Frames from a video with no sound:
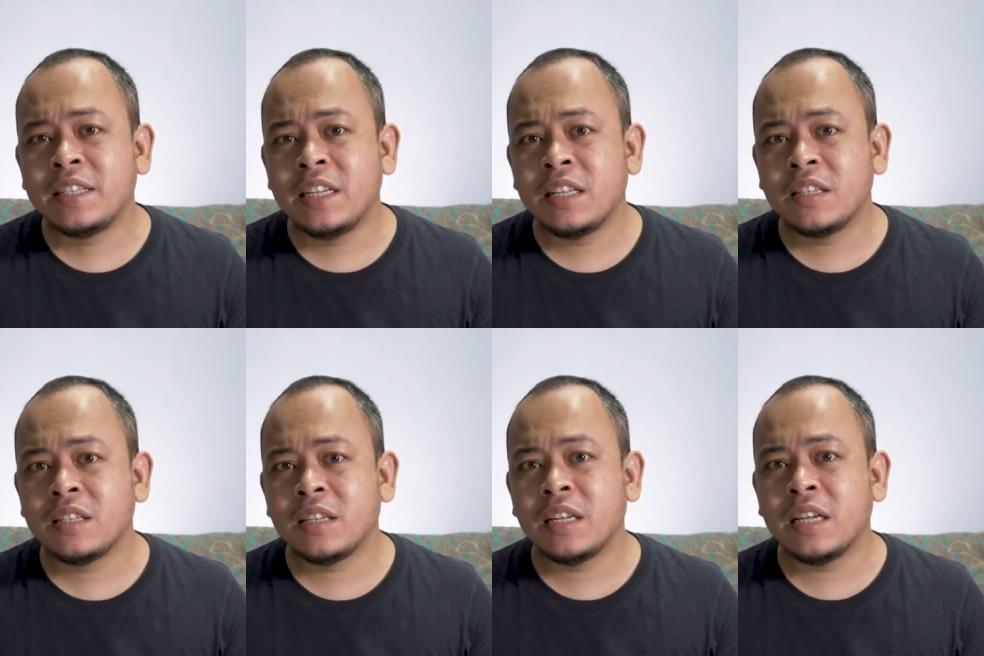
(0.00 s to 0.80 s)

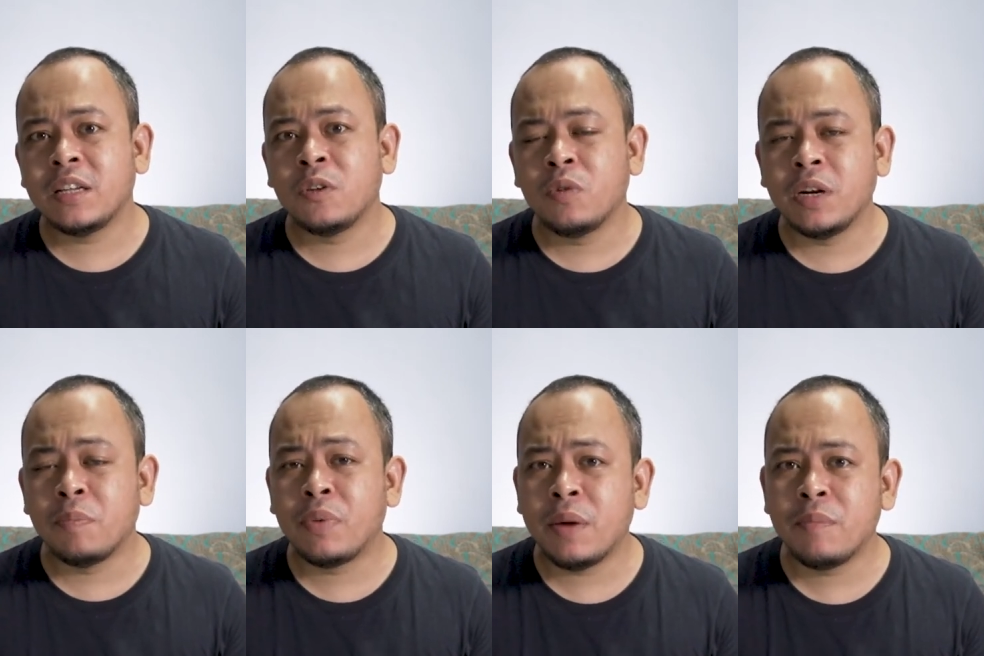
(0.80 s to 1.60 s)
deals during
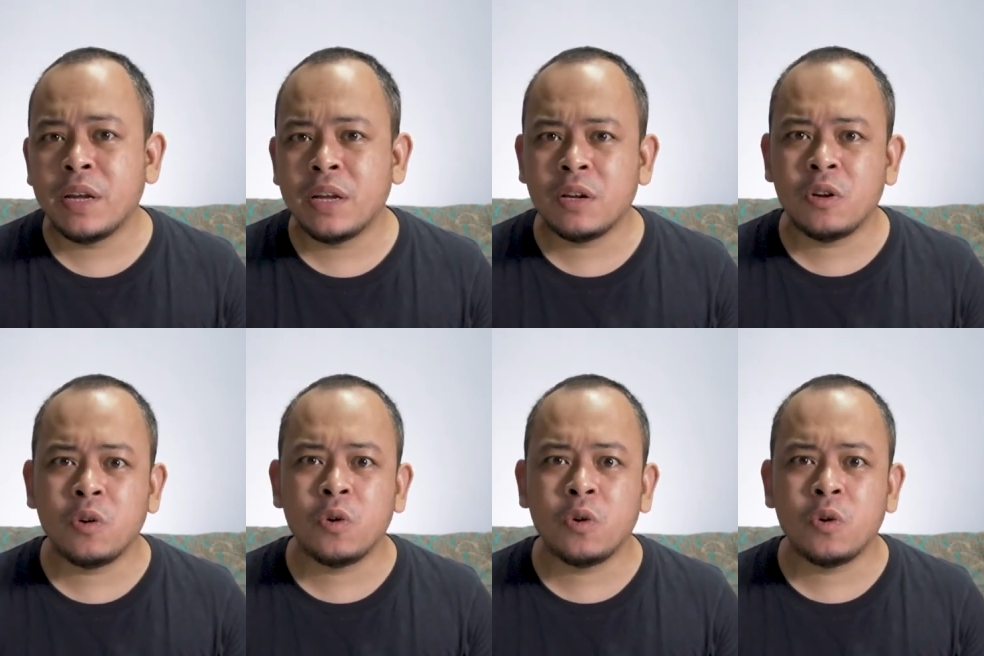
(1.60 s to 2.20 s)
the Prime Day,